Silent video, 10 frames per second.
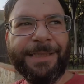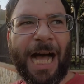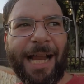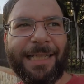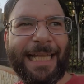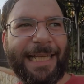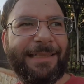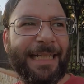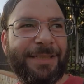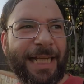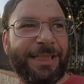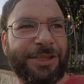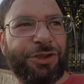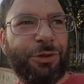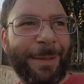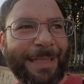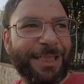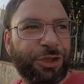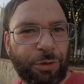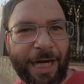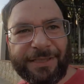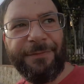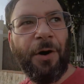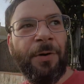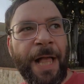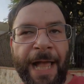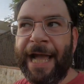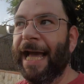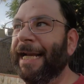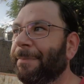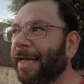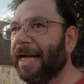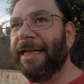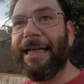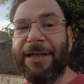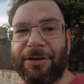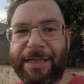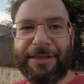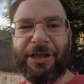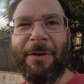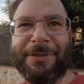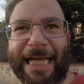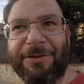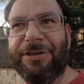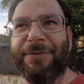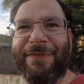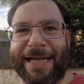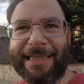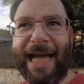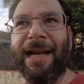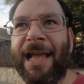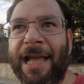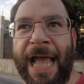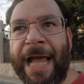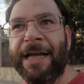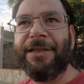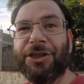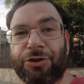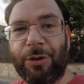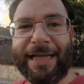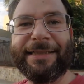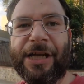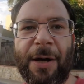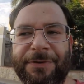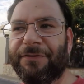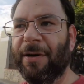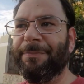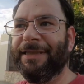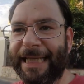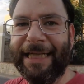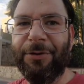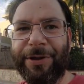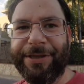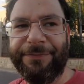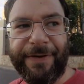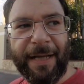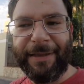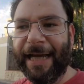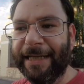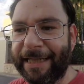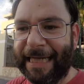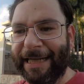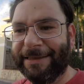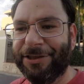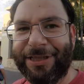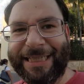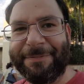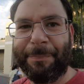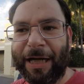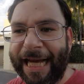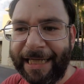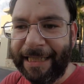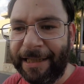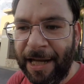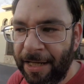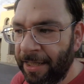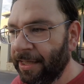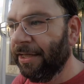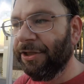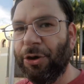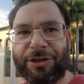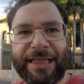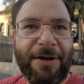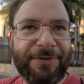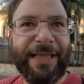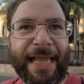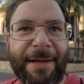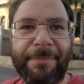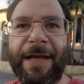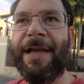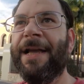the holidays is, is extremely stressful and it, and literally comes down to the fact that the stress comes from dealing with your family and again it's just explaining yourself to them